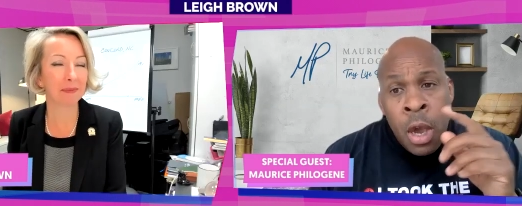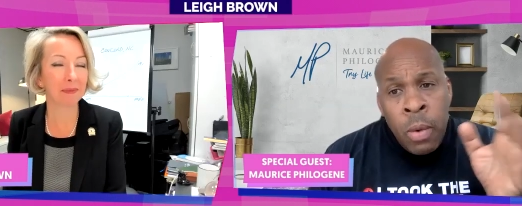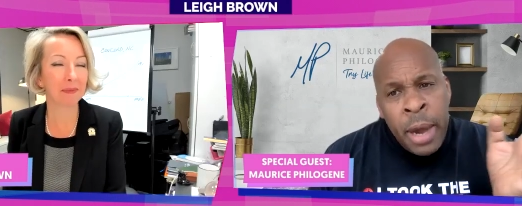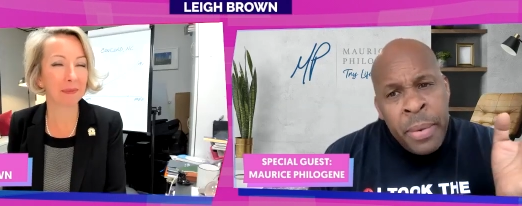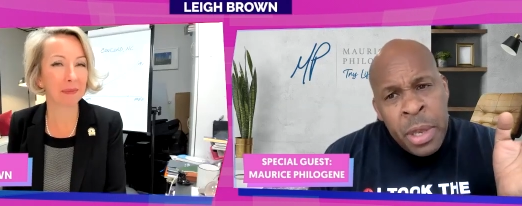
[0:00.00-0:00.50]

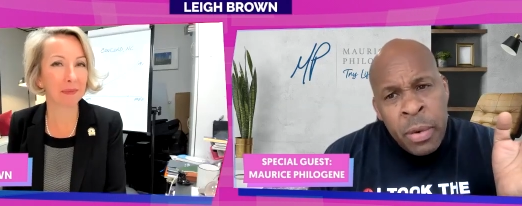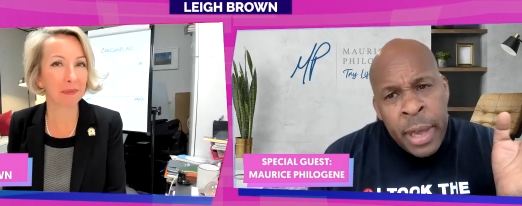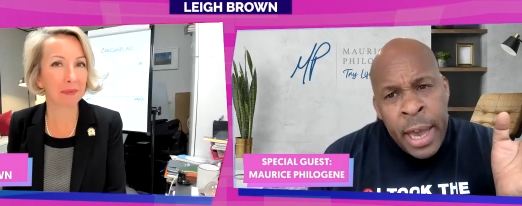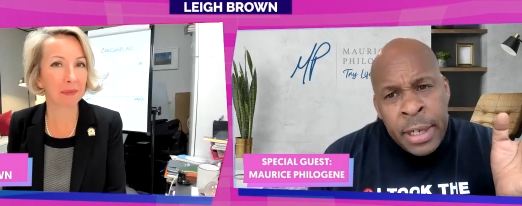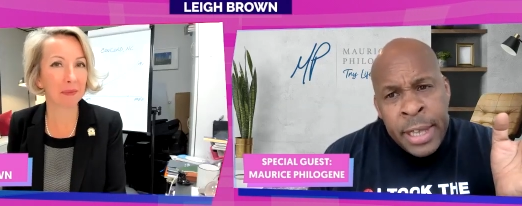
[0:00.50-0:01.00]
Speaker 1: Why wouldn't you
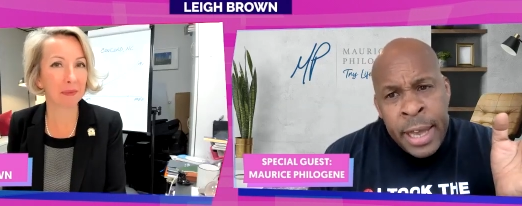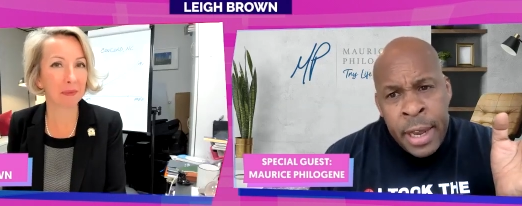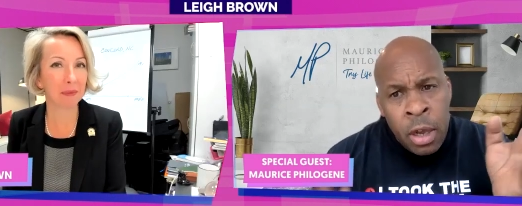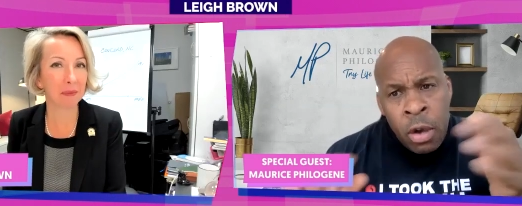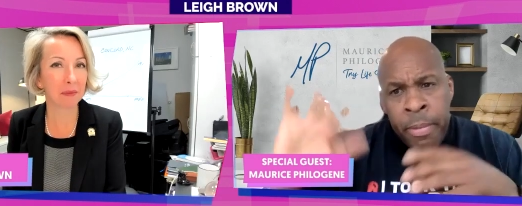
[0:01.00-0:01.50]
cash that
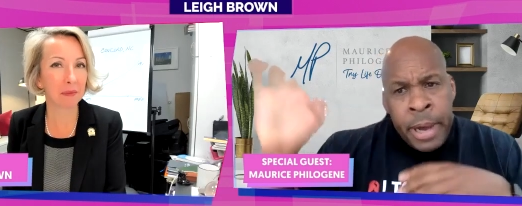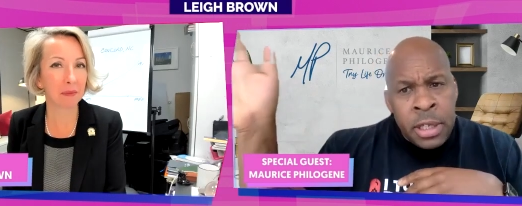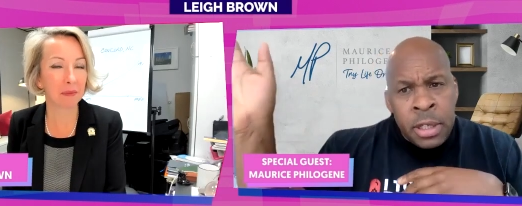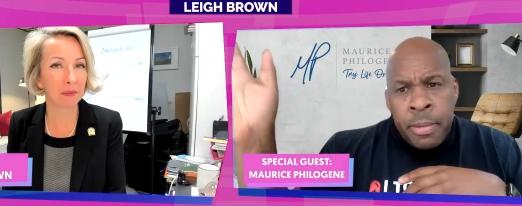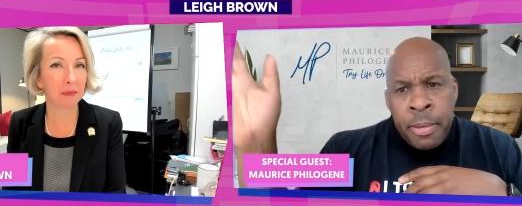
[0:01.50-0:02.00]
in and go buy
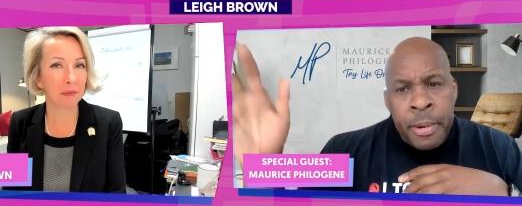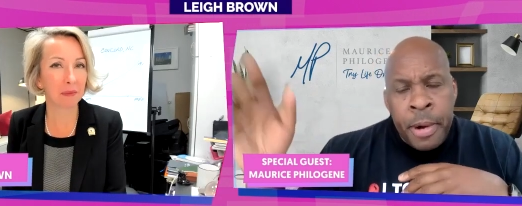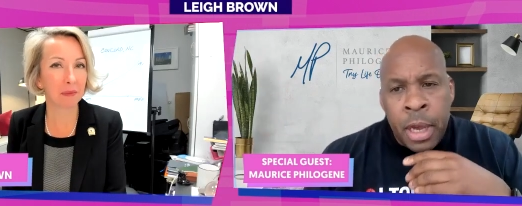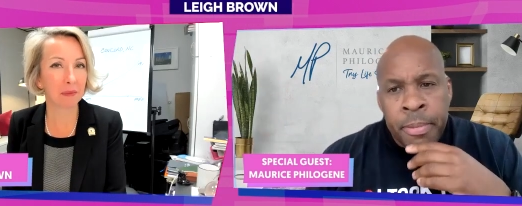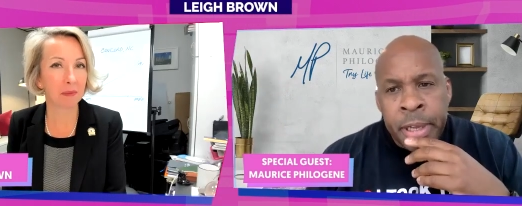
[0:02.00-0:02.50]
some
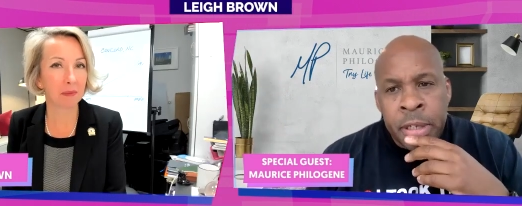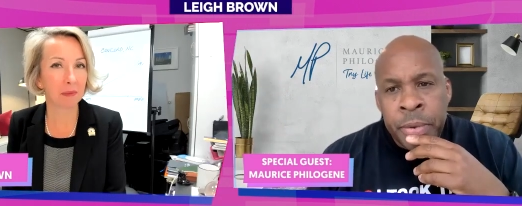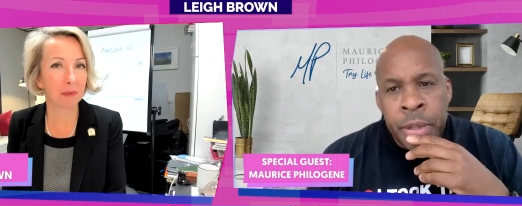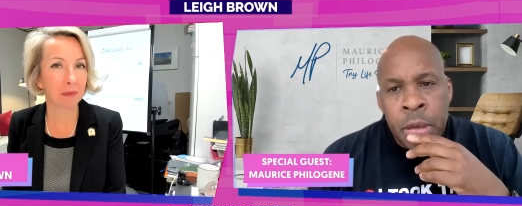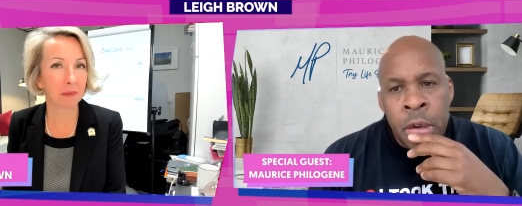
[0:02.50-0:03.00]
apartment complex
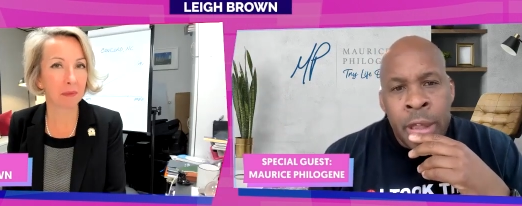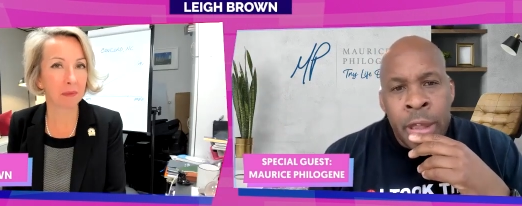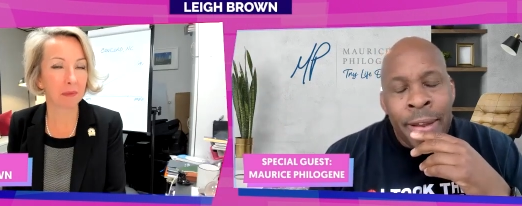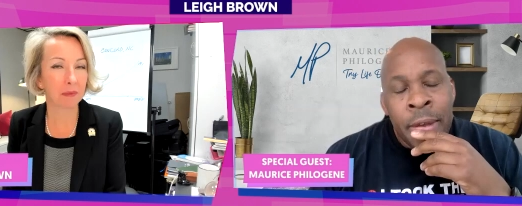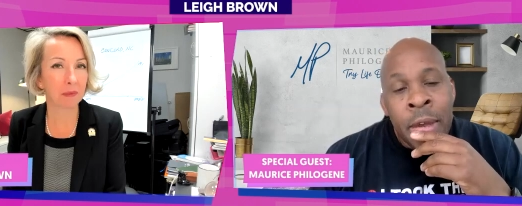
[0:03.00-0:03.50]
with it and all
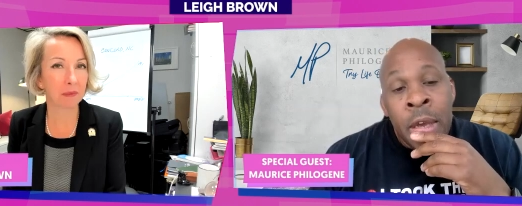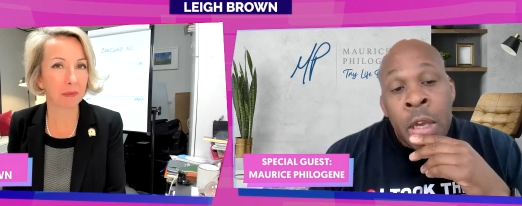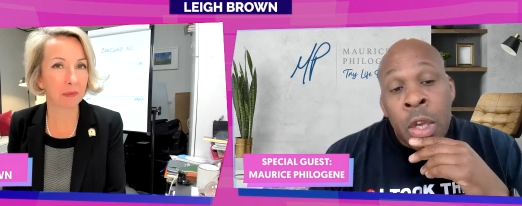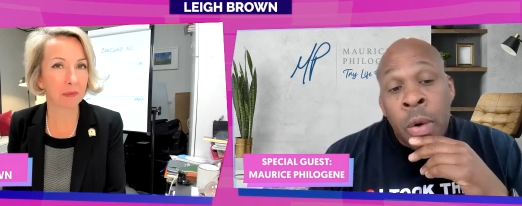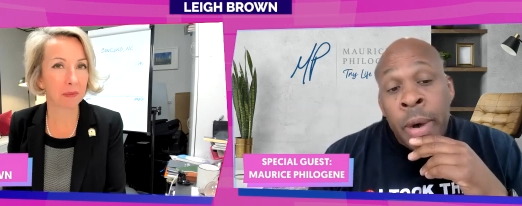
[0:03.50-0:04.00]
that?
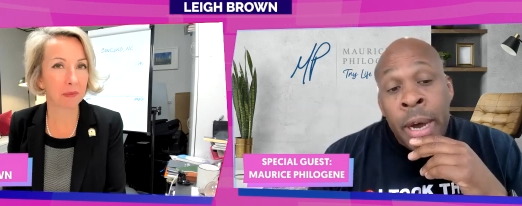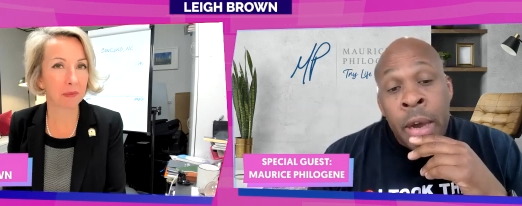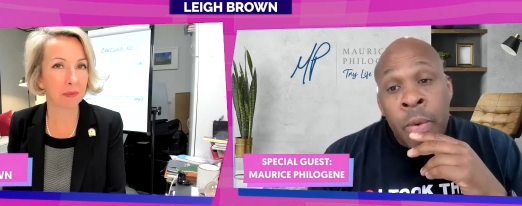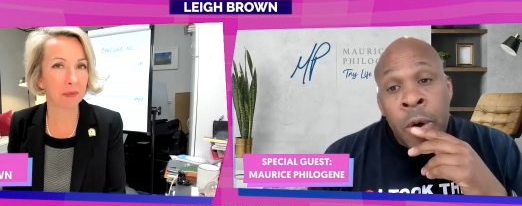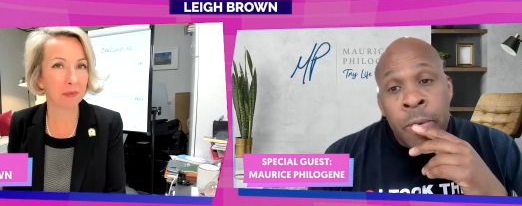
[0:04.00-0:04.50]
You know why I
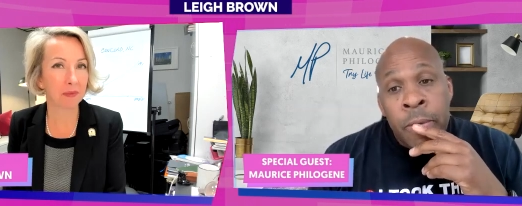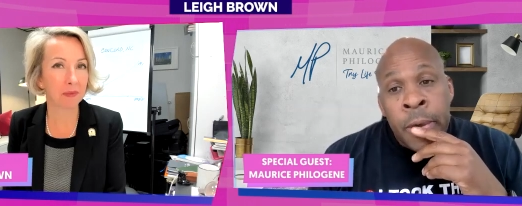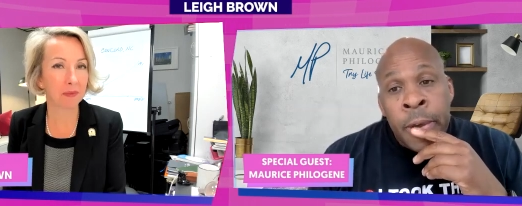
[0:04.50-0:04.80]
won't?